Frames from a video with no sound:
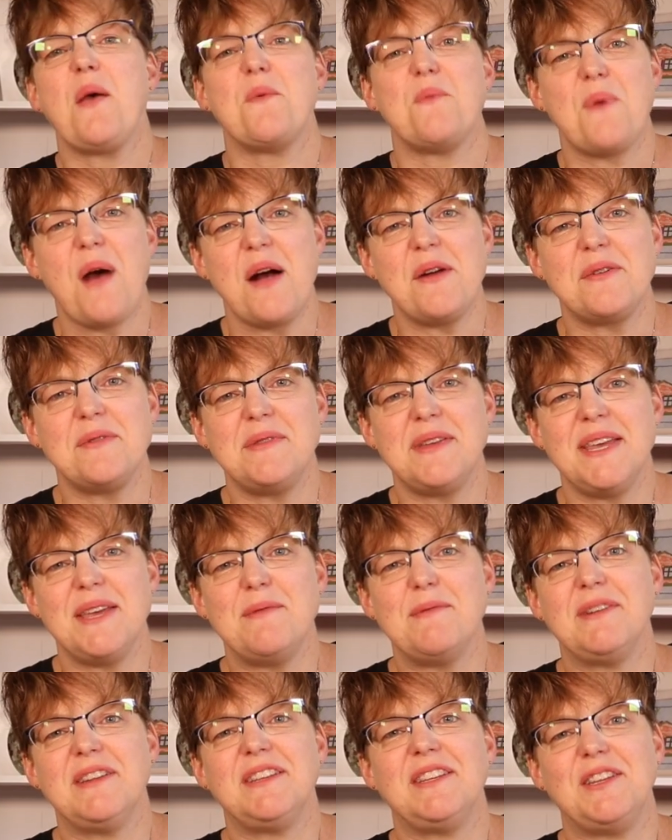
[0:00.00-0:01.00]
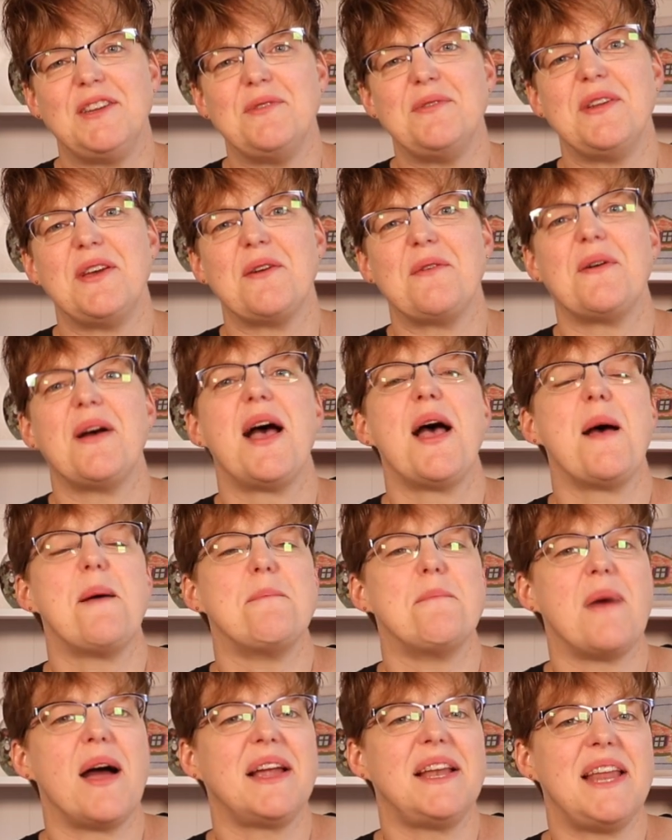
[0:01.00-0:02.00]
Welcome to Epida Studio.
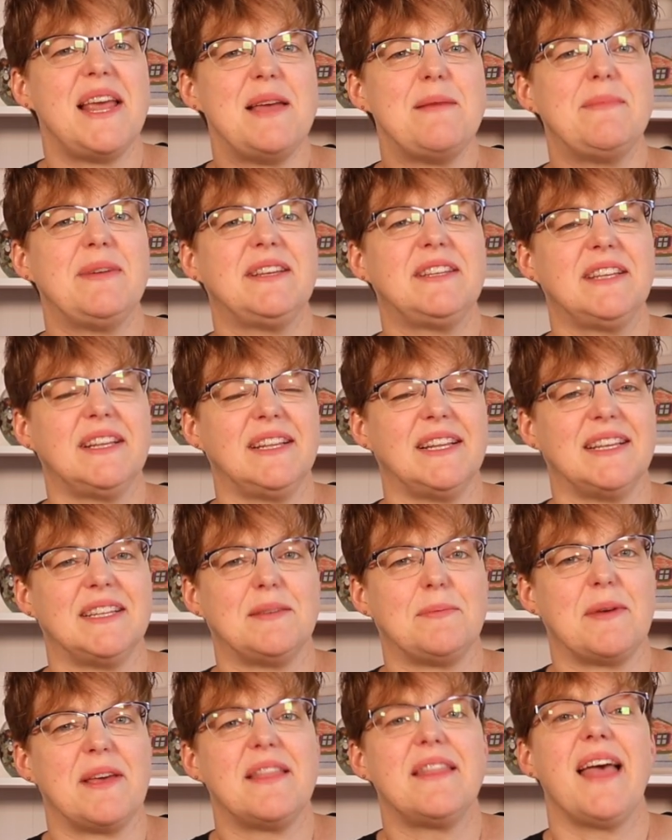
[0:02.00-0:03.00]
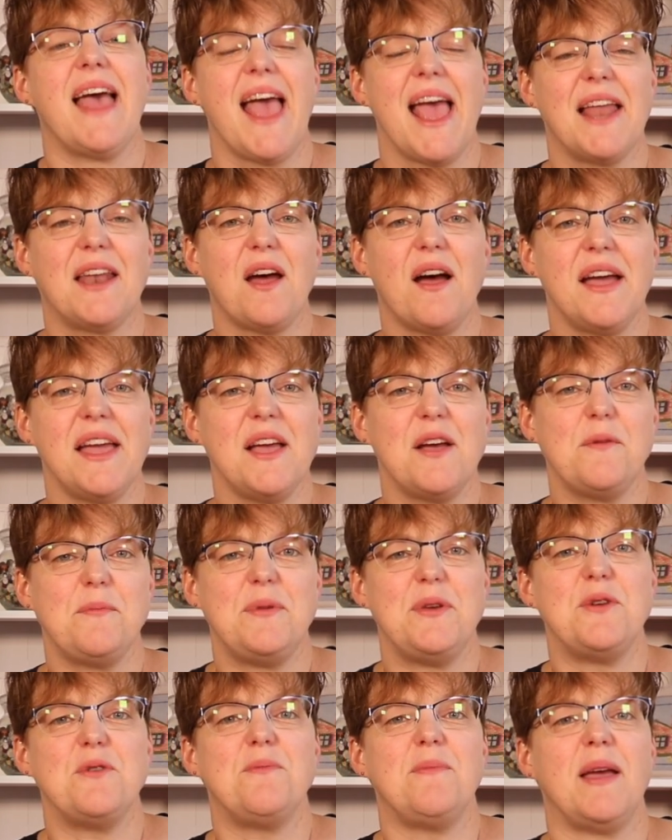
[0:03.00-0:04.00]
My name is Elizabeth, and I
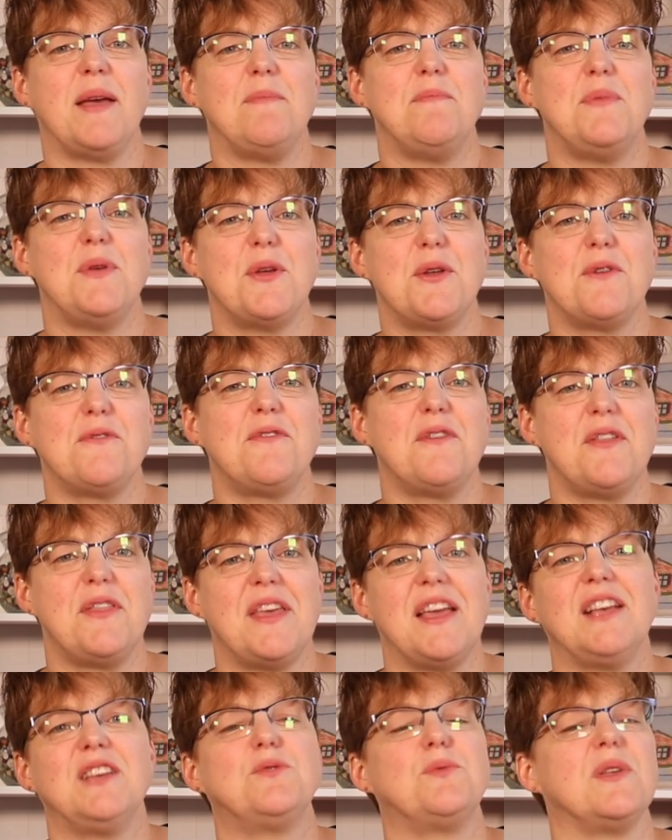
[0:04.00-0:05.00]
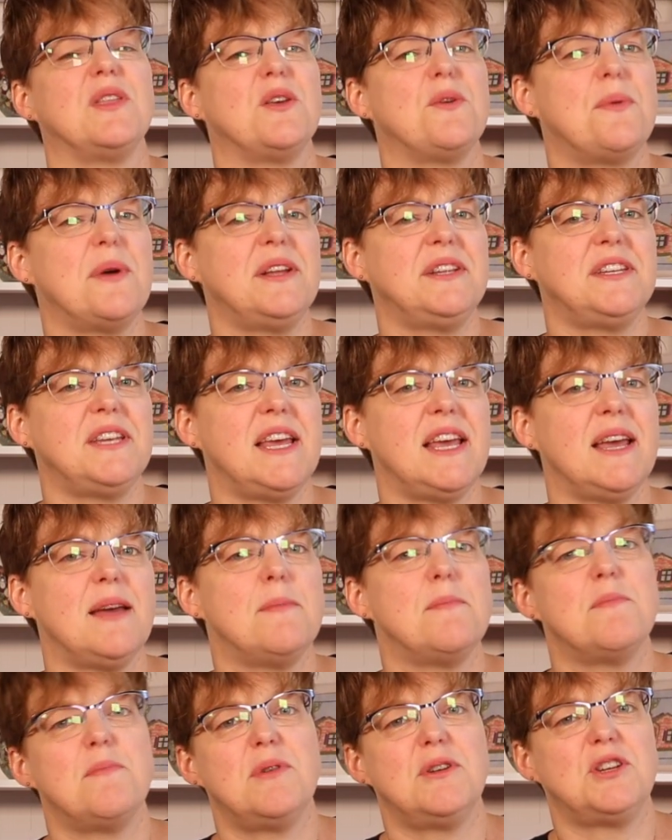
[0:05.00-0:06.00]
help you make beautiful things with
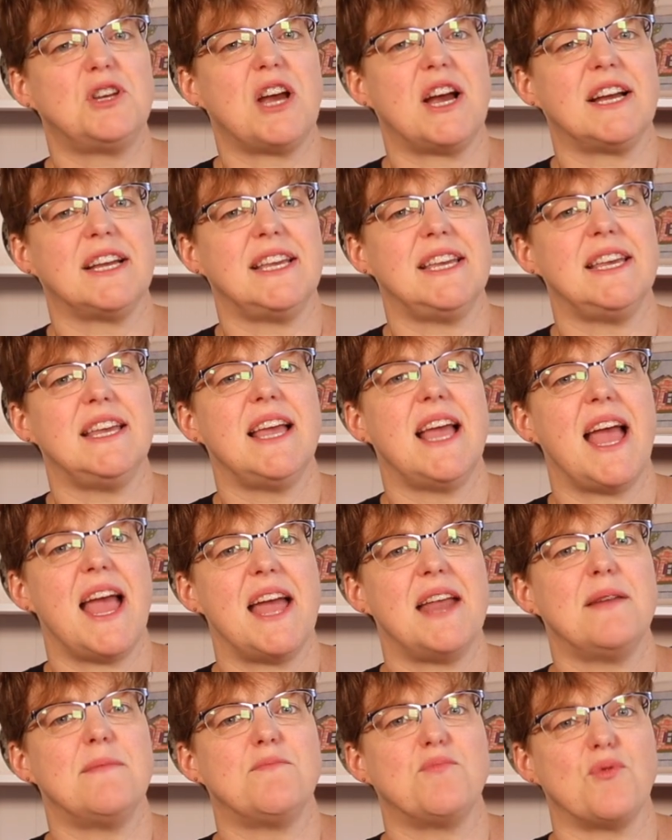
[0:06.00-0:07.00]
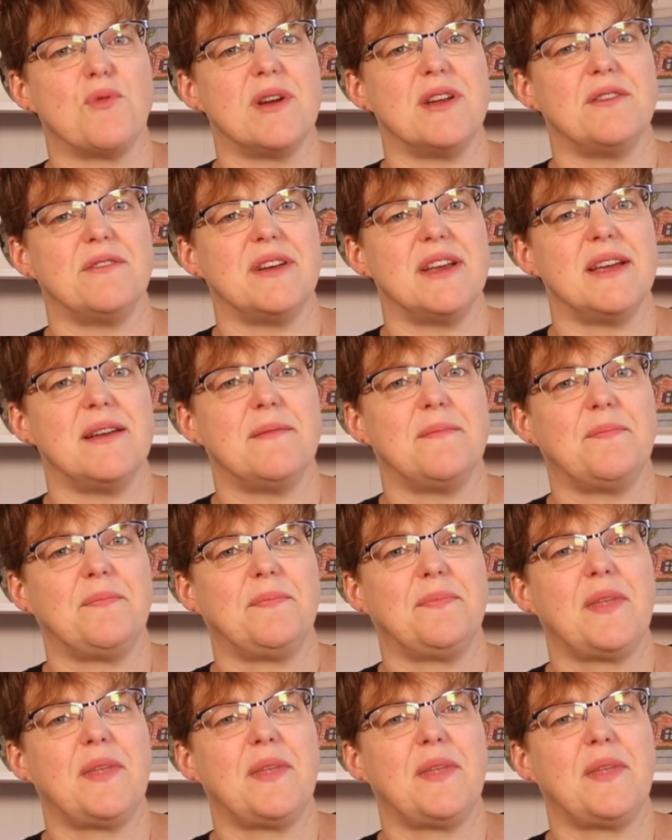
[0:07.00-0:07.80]
quilting, pojagi, and embroidery.